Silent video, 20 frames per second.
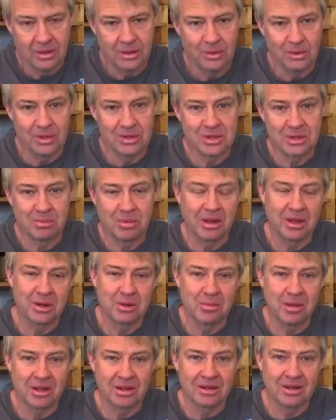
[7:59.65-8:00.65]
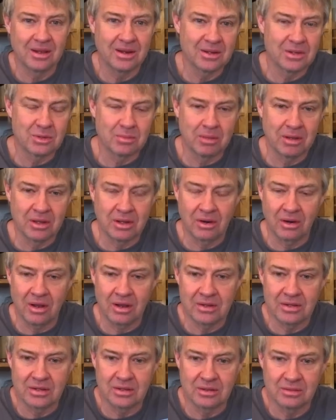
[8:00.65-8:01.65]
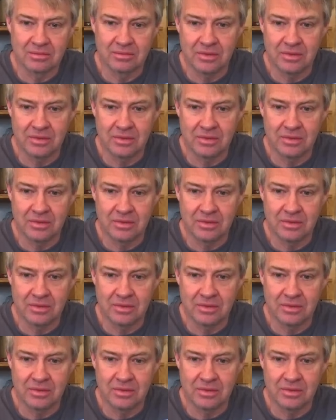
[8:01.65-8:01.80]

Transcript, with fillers: whereas the planar magnetics may cross at